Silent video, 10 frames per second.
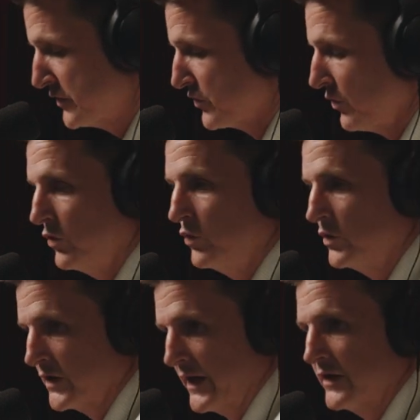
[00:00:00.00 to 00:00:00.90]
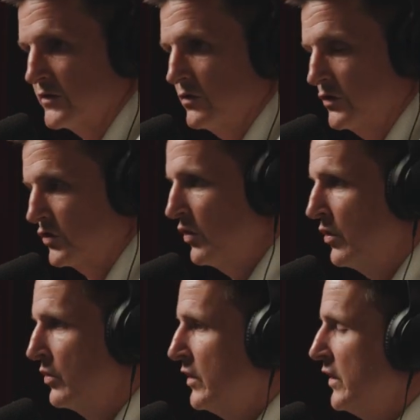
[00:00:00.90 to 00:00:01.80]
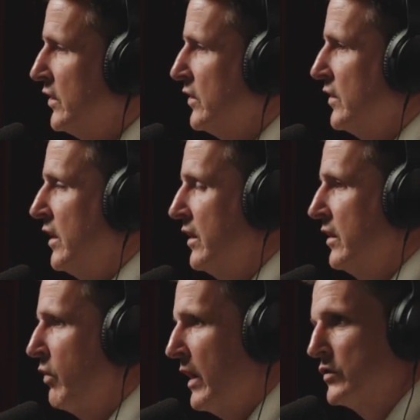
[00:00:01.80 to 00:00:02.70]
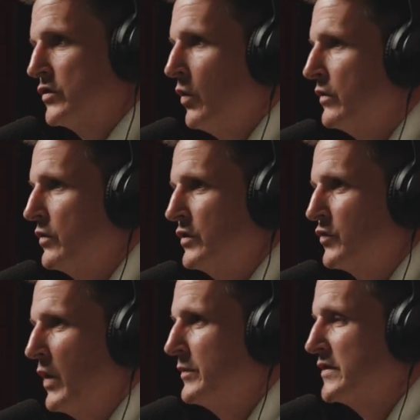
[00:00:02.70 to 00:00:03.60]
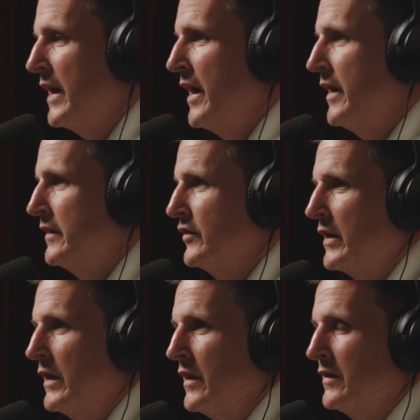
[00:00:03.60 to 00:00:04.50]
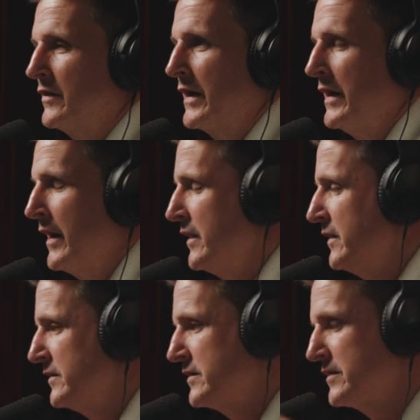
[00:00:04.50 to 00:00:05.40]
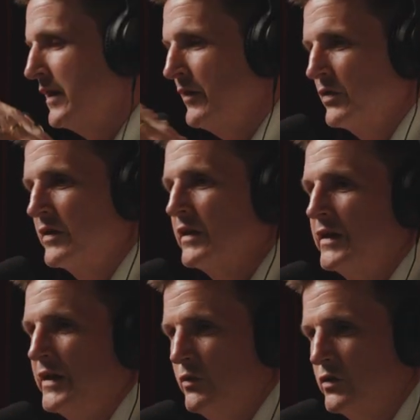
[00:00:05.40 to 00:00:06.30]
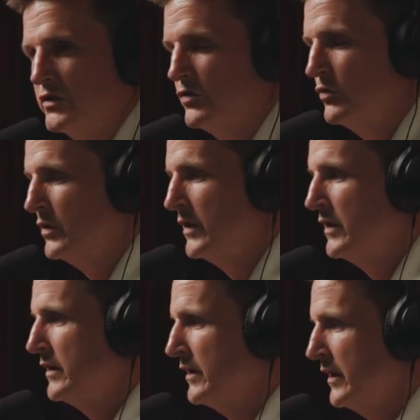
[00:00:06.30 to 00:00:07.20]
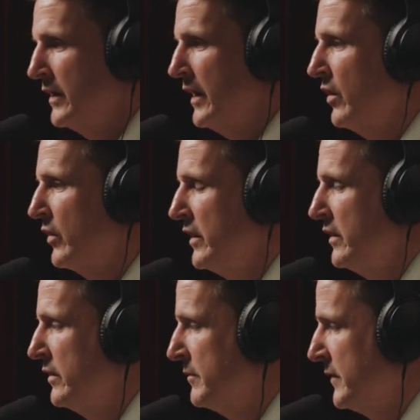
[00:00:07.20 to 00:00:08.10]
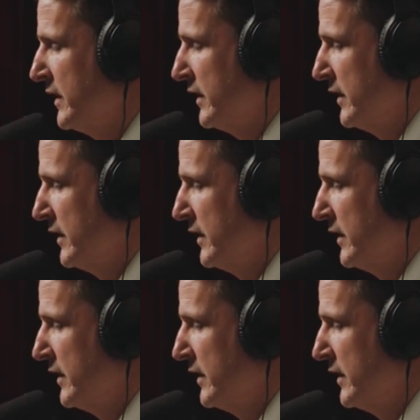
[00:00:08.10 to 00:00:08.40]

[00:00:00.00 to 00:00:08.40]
and Soul, who was a guest on the show. When I was going through his website and looking at his everything that he was doing and how he